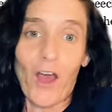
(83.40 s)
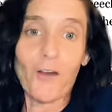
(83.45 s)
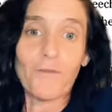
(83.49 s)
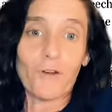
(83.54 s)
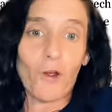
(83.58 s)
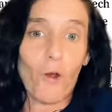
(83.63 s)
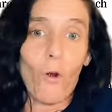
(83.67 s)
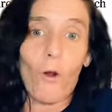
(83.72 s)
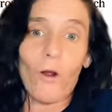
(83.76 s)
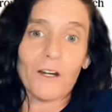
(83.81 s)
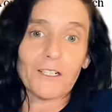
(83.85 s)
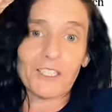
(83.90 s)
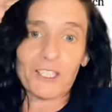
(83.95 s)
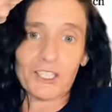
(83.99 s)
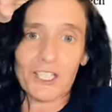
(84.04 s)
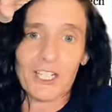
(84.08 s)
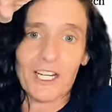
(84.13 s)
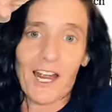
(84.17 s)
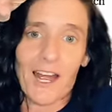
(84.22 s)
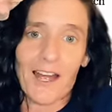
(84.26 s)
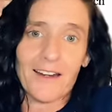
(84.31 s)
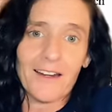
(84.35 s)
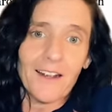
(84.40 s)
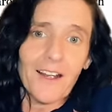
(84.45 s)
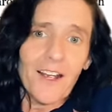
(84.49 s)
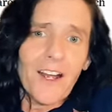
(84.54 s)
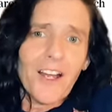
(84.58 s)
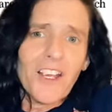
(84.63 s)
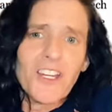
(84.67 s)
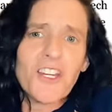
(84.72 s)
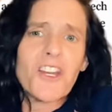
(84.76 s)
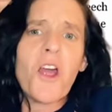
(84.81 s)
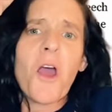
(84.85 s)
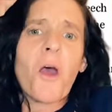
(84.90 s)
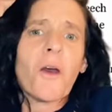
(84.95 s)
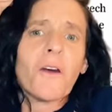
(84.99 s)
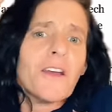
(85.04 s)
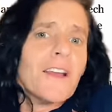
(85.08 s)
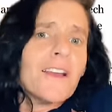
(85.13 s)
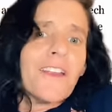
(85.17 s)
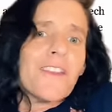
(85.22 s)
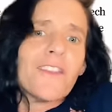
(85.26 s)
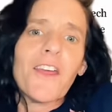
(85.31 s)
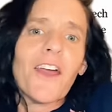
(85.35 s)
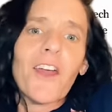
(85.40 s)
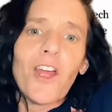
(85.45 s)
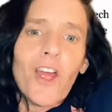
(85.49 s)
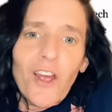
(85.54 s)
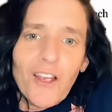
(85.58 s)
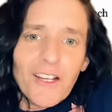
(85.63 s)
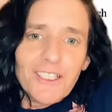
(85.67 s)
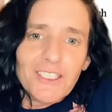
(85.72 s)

course, she got, you know, the